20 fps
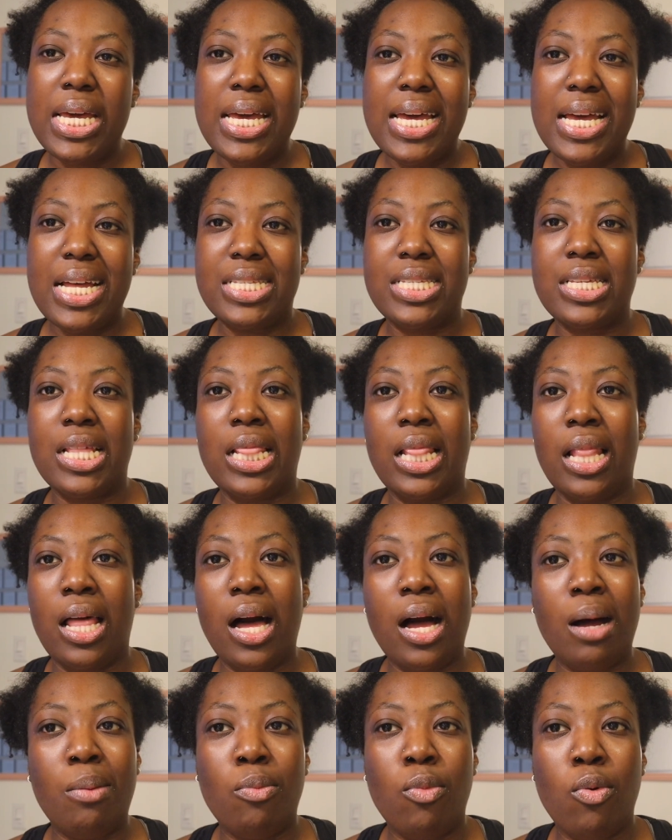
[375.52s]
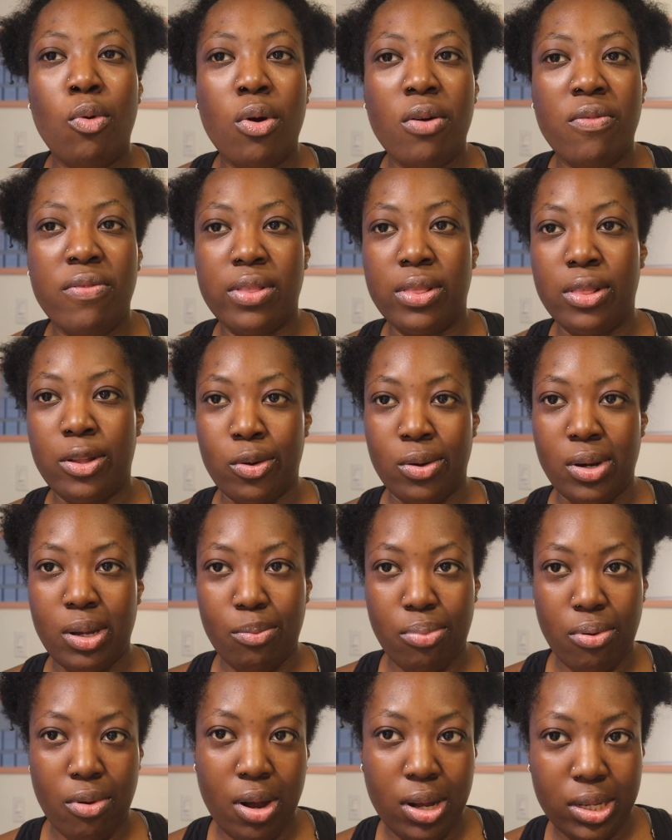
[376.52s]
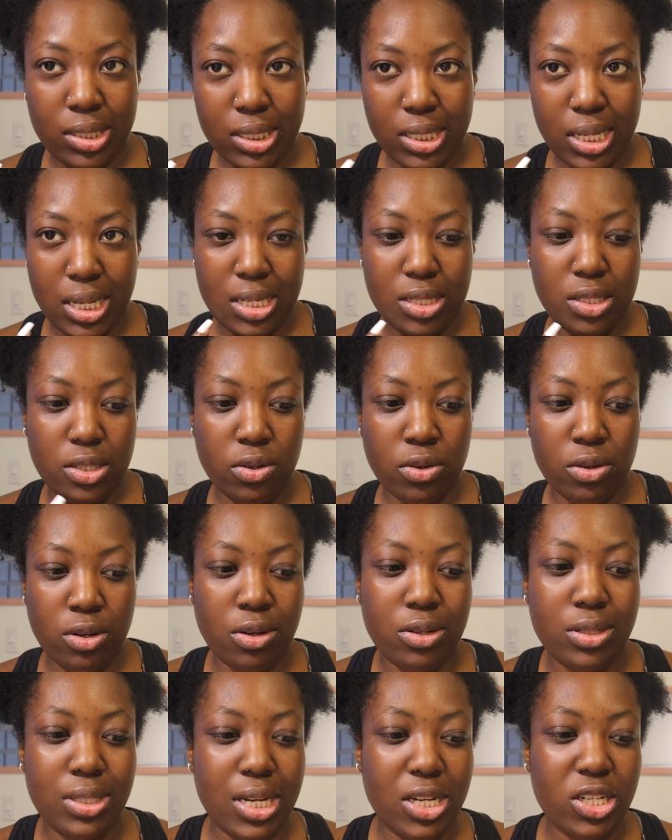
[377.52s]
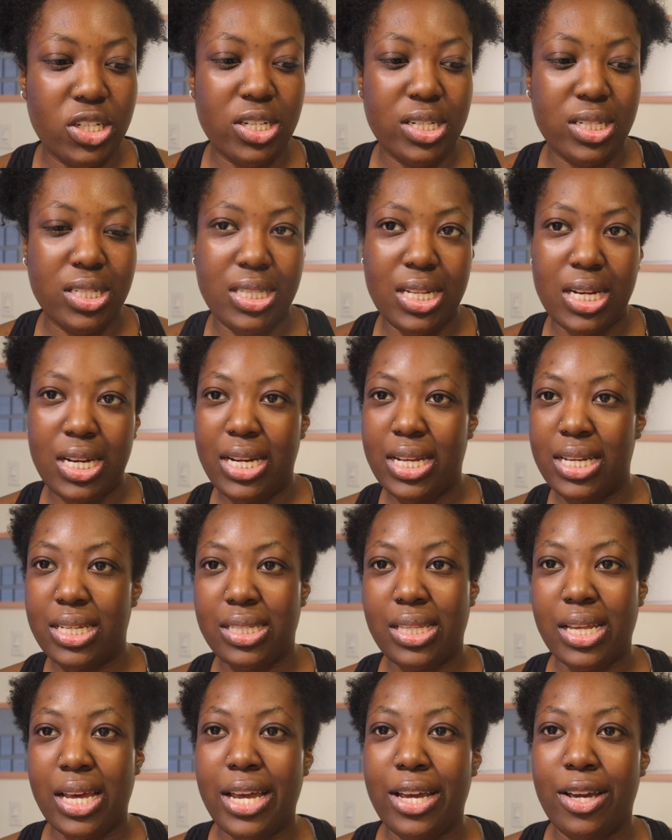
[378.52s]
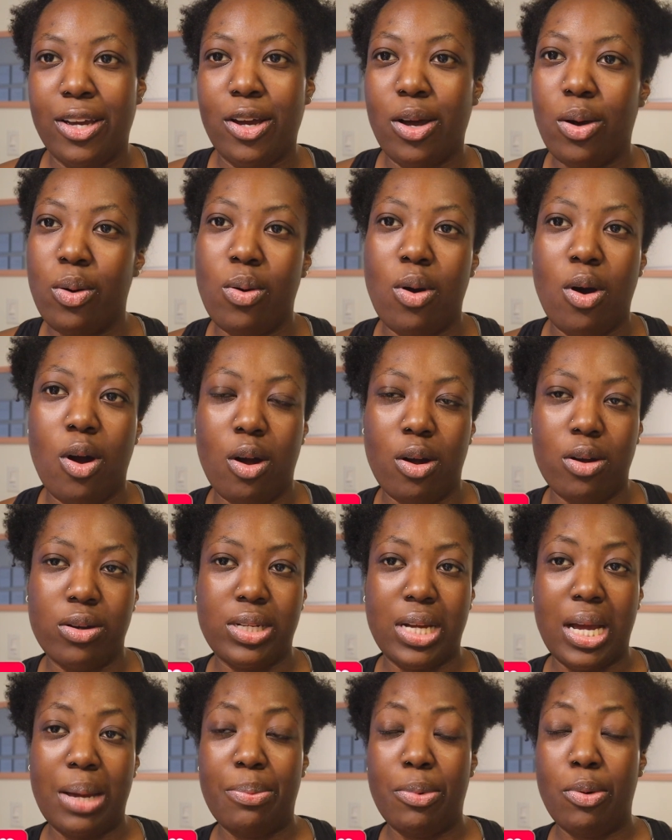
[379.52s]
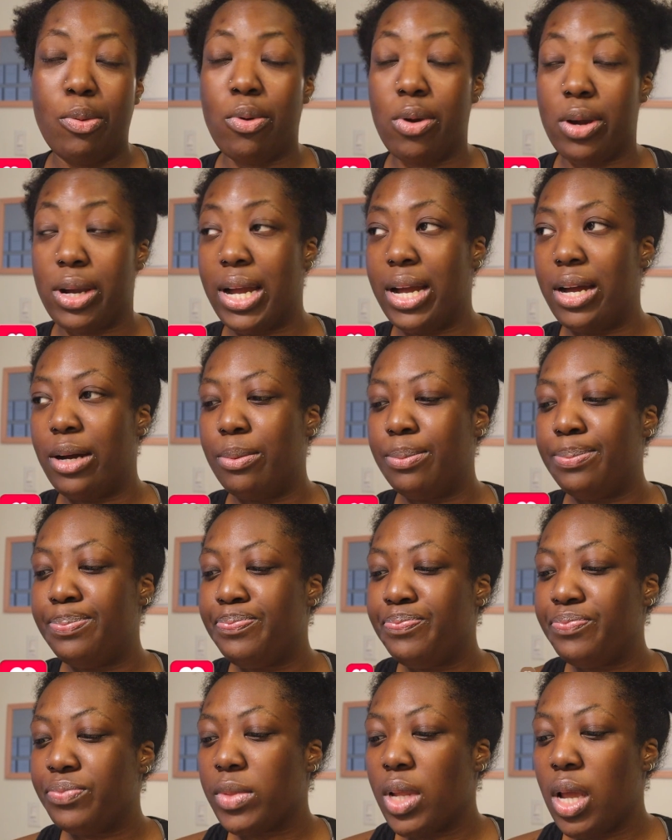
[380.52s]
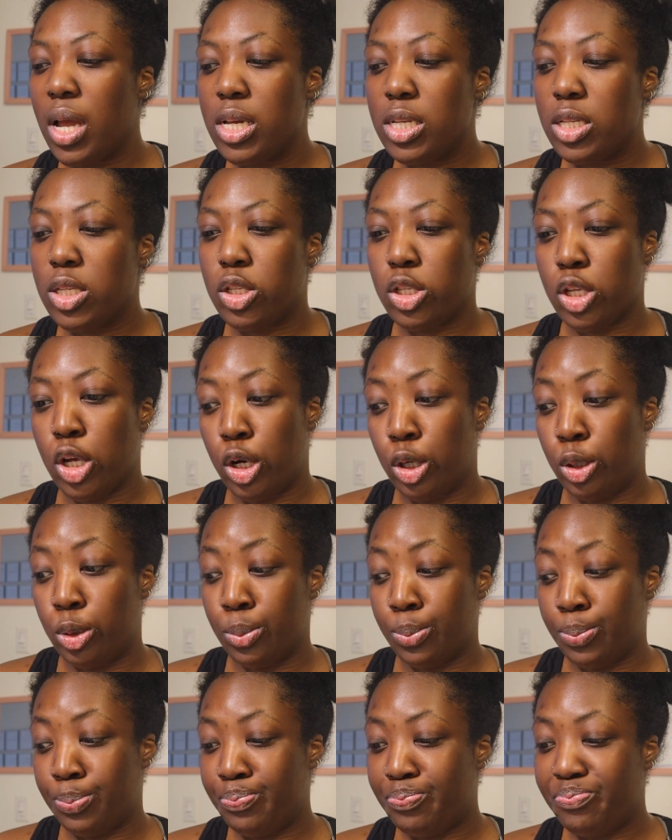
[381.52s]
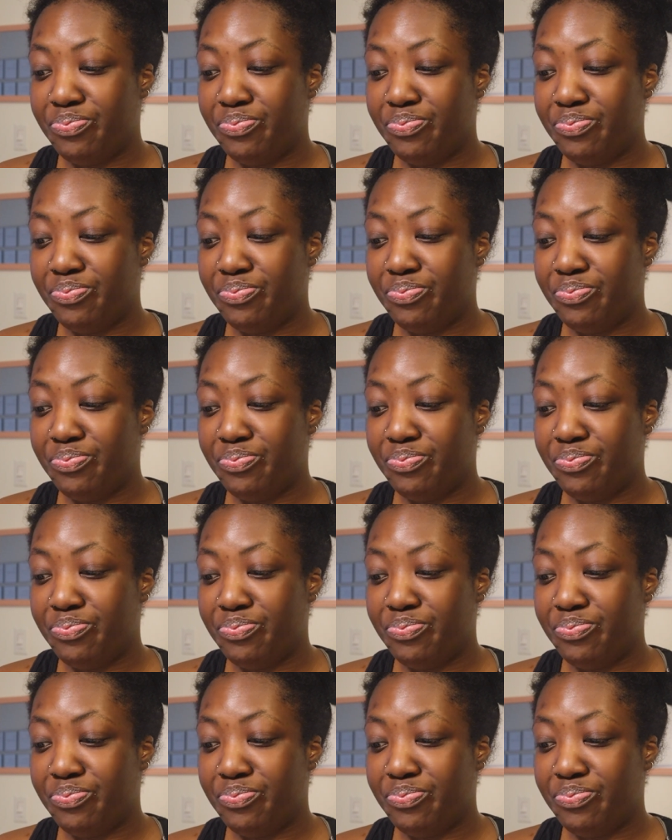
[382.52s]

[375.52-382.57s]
it's a lot more of a learning process during our sessions than it is like go hard type of workout. So